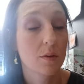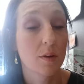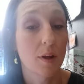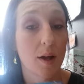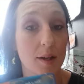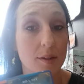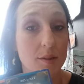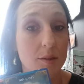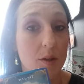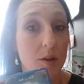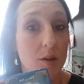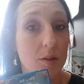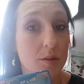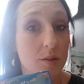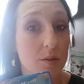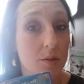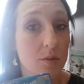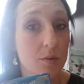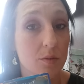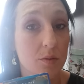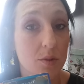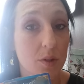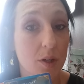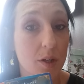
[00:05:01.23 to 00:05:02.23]
That's
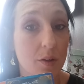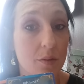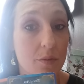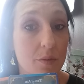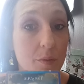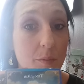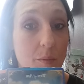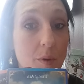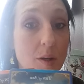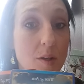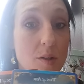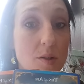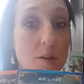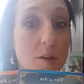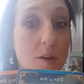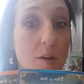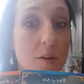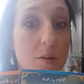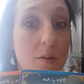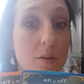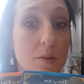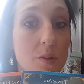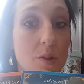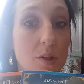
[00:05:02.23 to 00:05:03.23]
also transformation
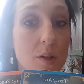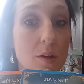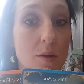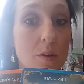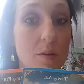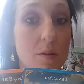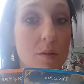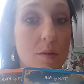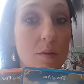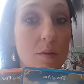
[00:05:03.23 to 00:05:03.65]
energy.